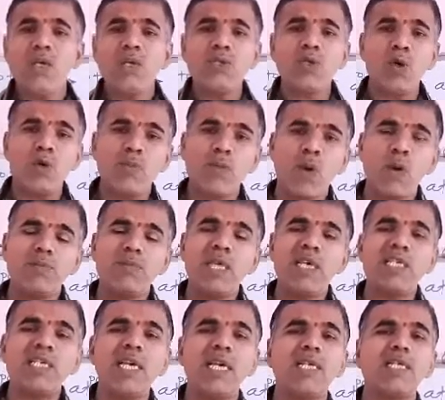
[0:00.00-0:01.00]
So from
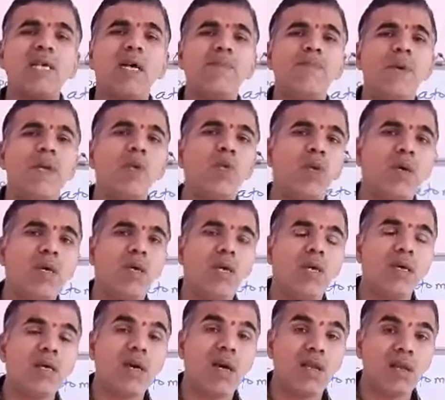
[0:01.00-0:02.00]
this example
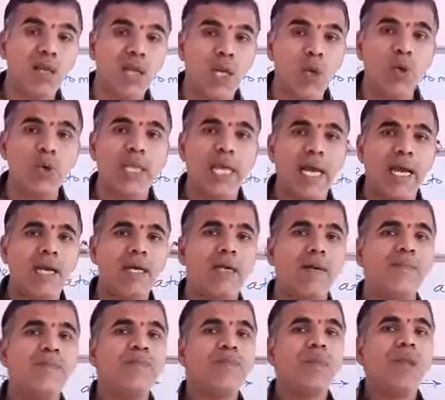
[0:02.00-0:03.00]
we conclude
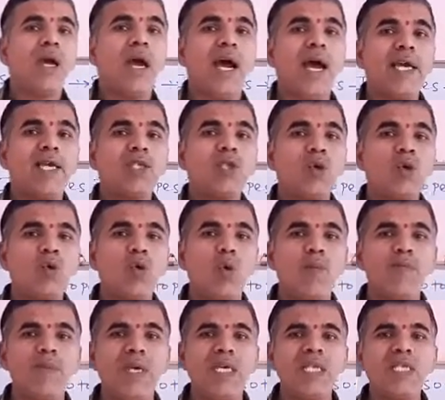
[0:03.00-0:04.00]
that
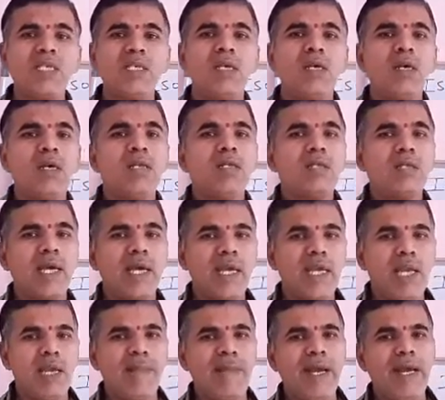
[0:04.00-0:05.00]
isotope means the
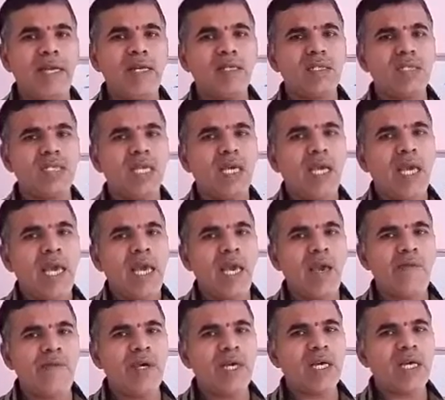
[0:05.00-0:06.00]
elements
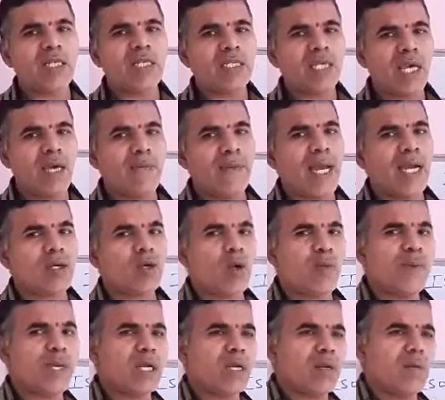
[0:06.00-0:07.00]
having the same
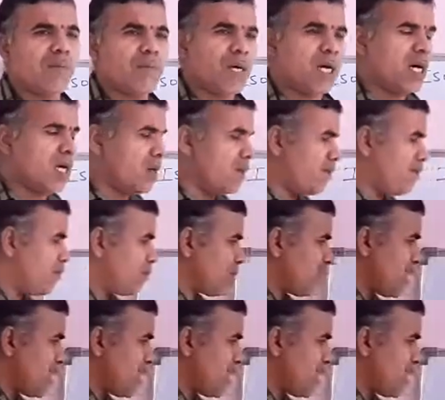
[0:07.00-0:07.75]
atomic number